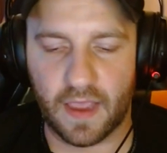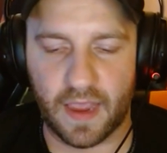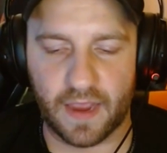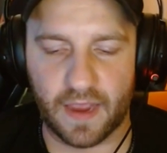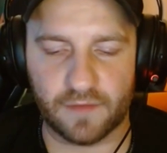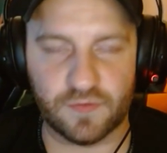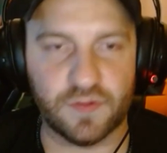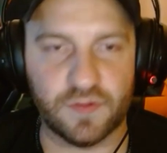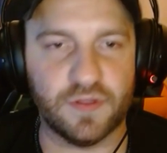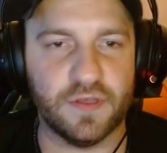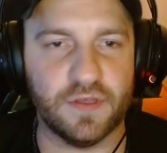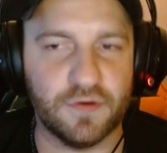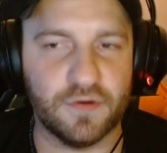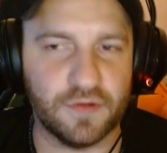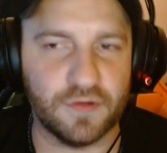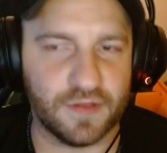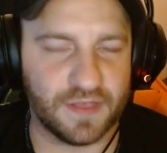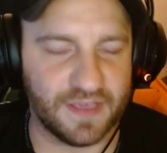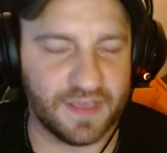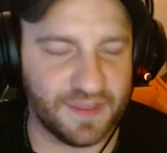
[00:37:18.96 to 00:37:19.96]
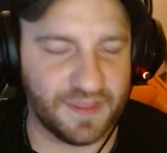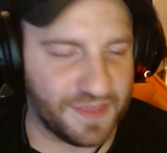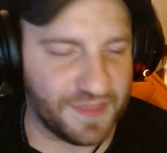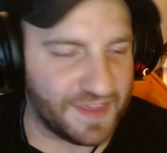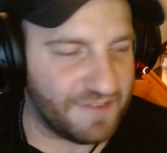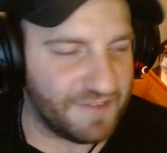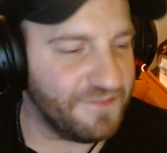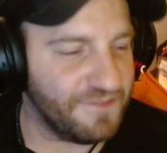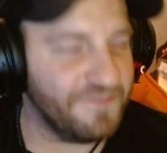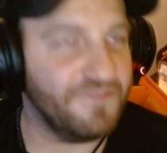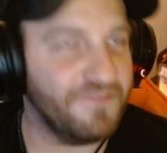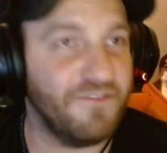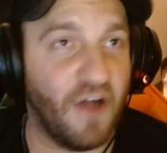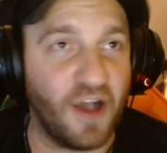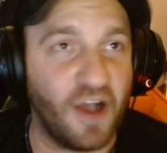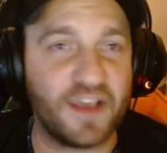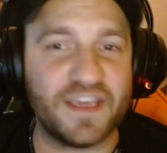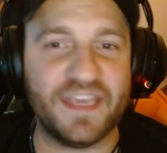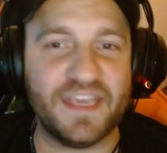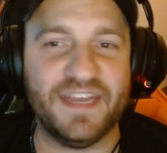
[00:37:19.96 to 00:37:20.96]
And literally the
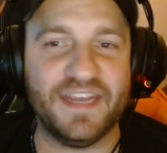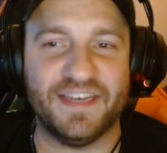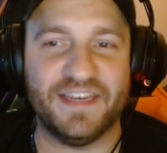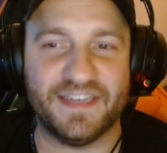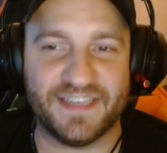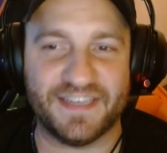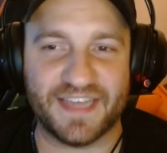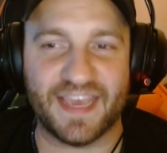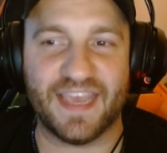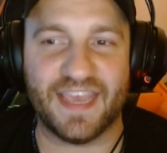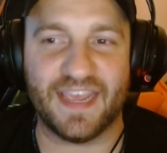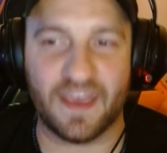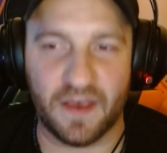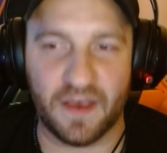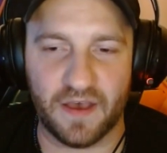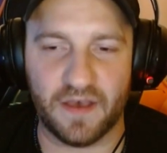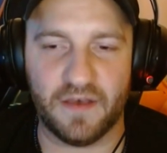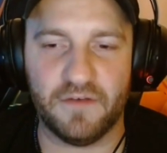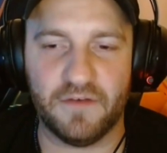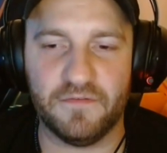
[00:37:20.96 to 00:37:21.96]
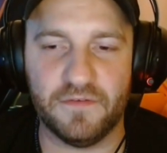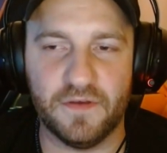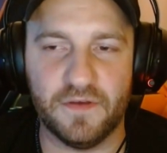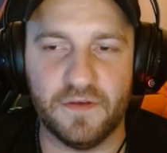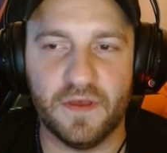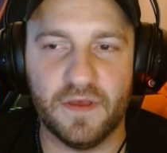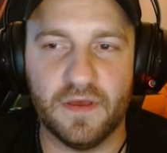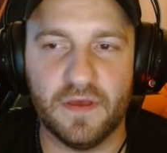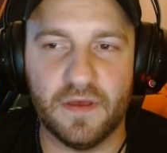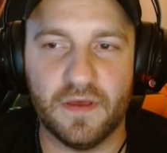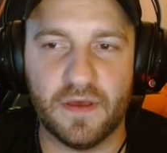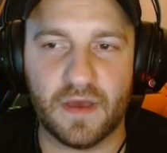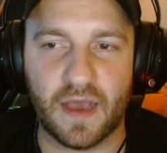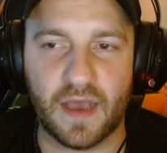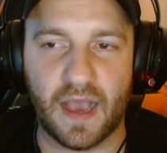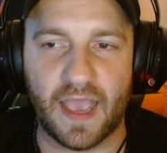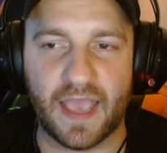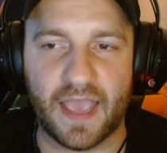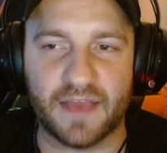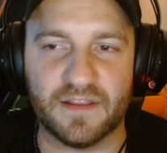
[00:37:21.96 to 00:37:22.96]
fucking day of,
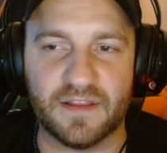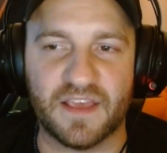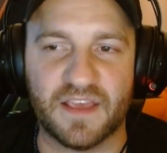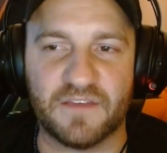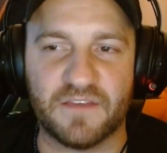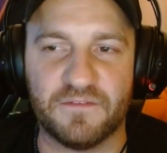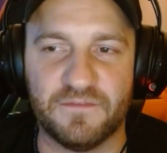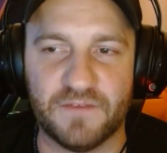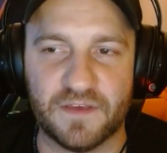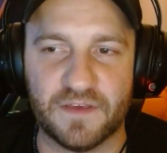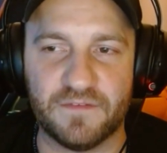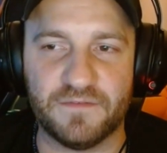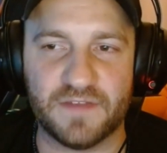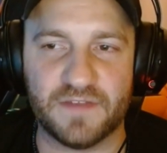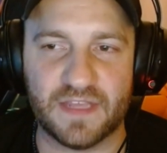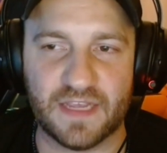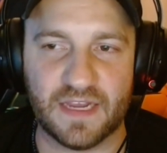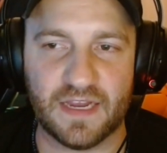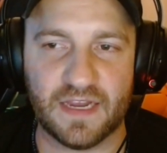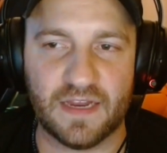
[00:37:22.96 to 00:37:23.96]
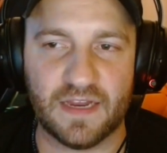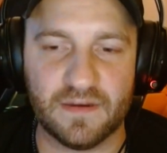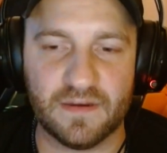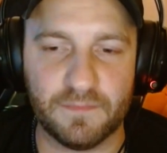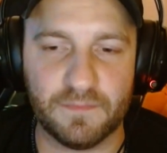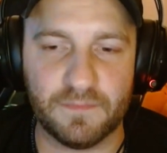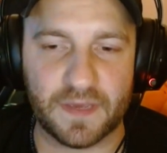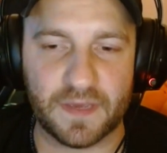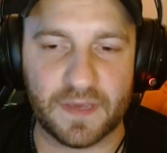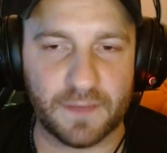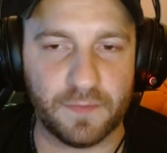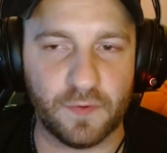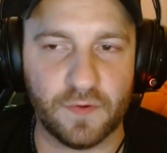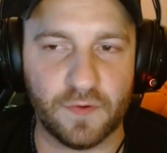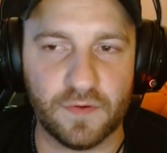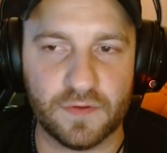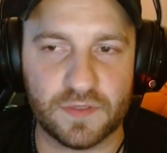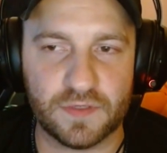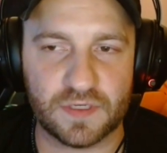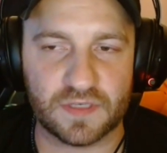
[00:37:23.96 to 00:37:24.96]
I had like 15
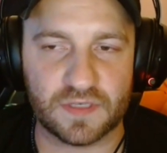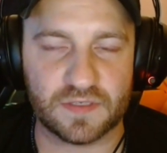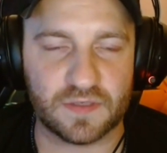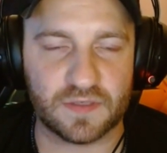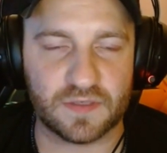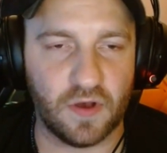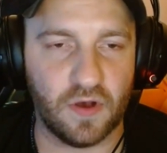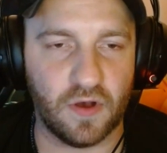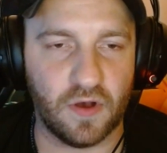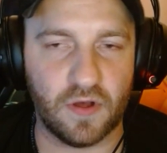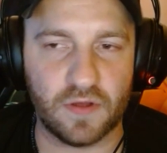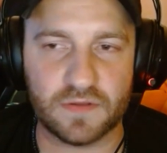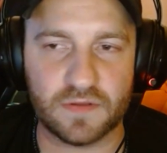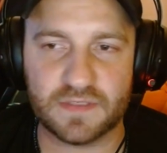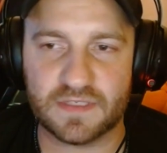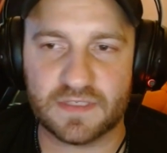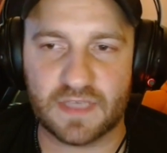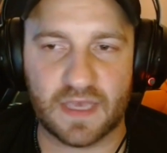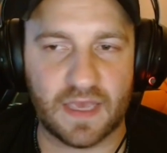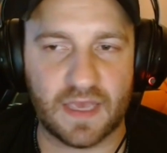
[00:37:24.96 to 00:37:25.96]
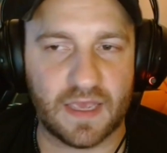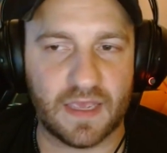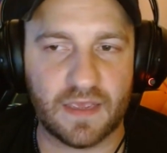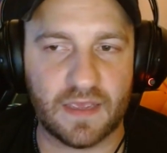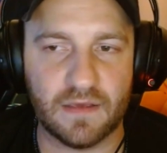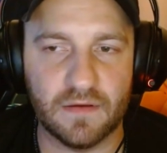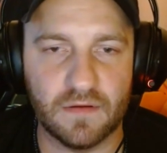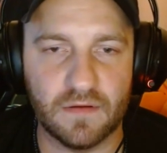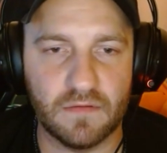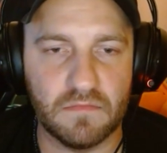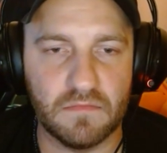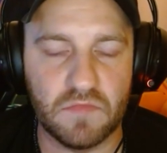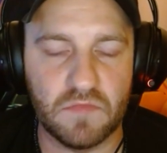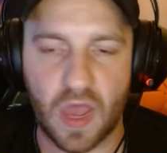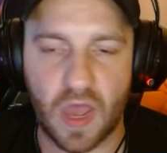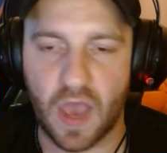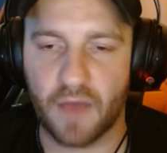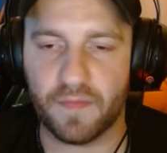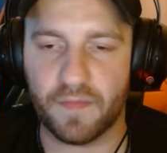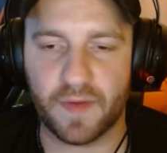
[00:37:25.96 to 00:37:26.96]
people just all say,
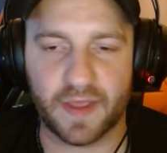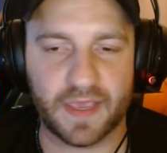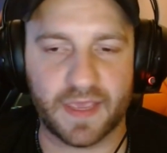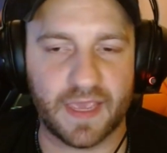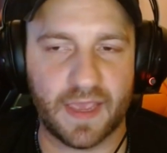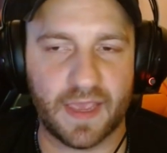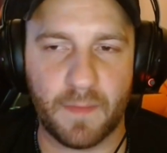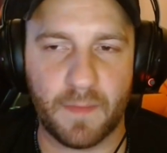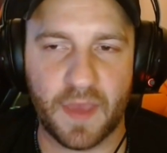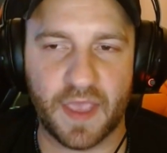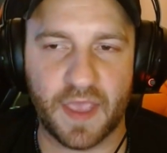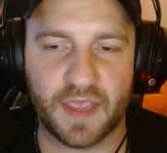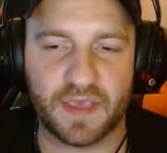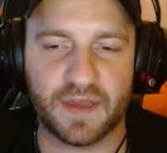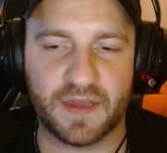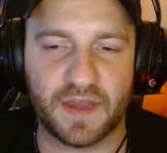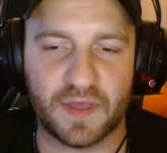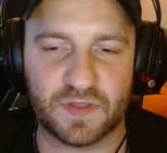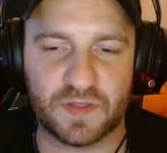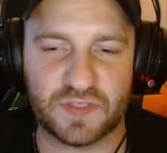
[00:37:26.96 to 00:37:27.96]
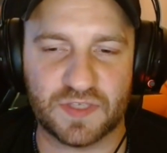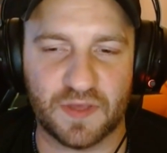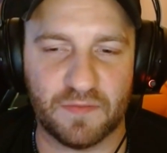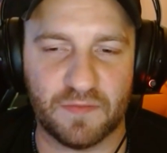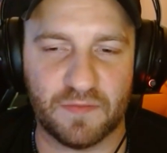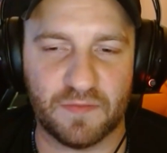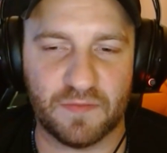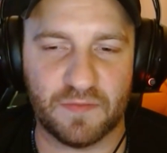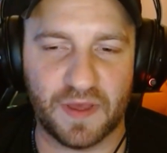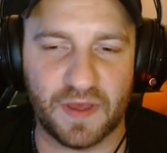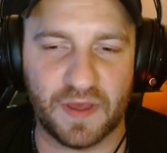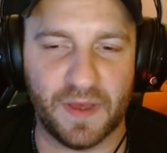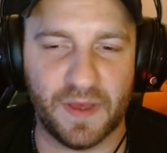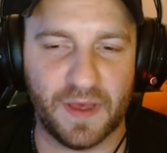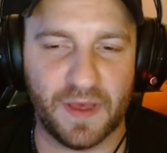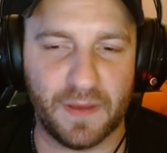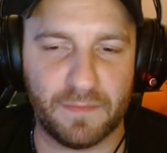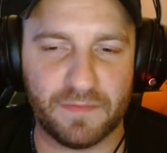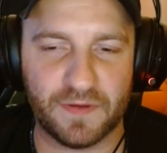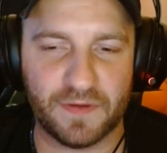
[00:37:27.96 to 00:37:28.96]
"Nope, I can't make it. I had something come
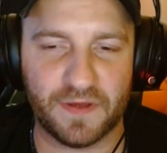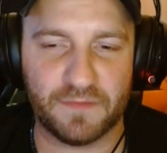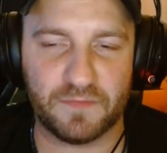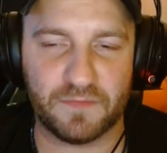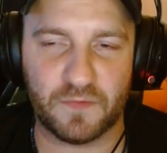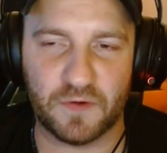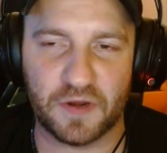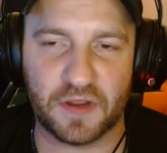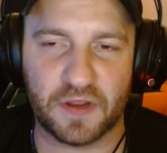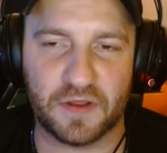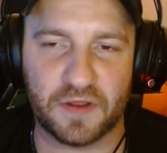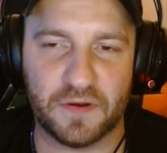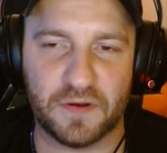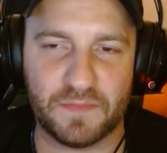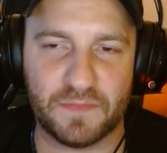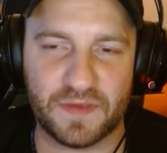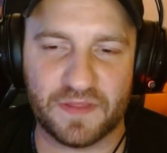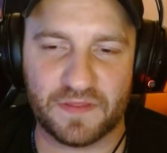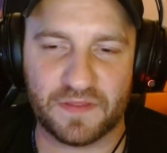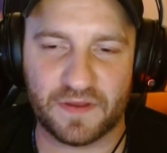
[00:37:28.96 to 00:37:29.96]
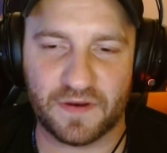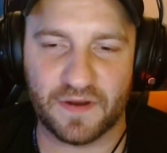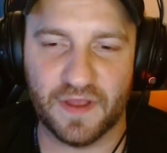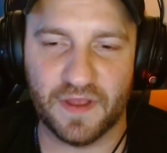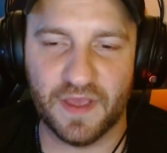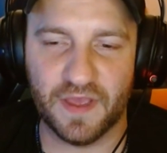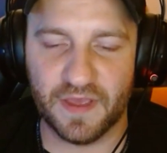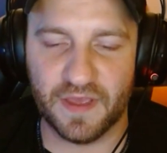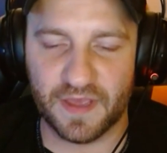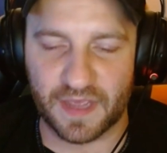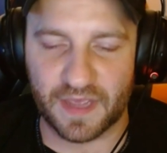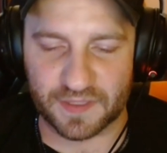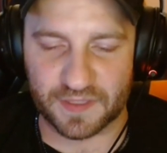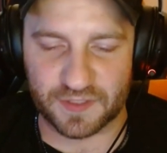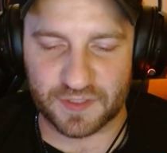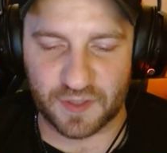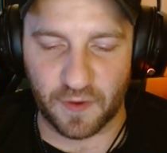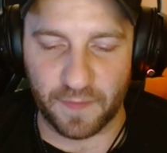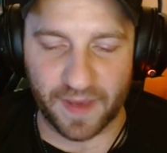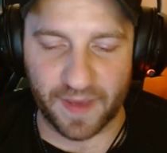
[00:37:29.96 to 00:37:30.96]
up. We're not going to be there."
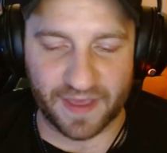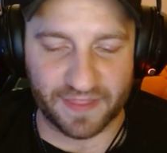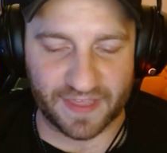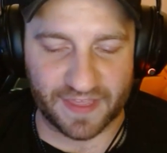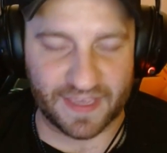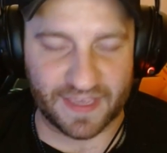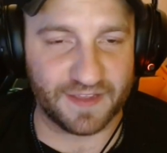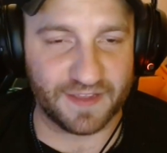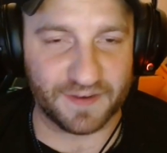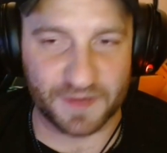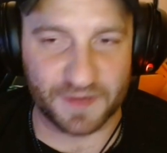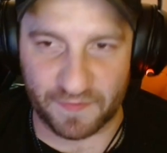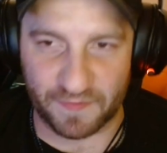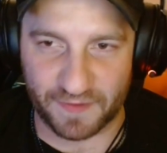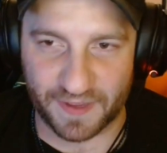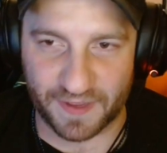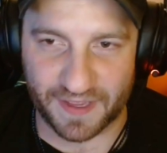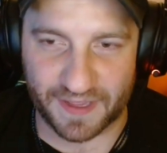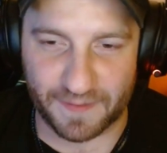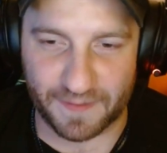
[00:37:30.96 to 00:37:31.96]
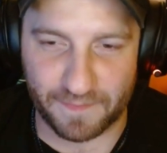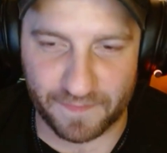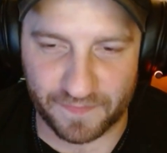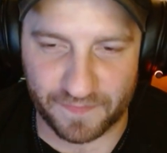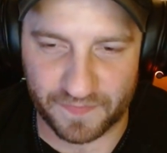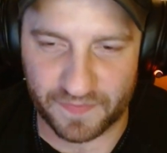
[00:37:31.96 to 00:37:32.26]
And so by the end of it,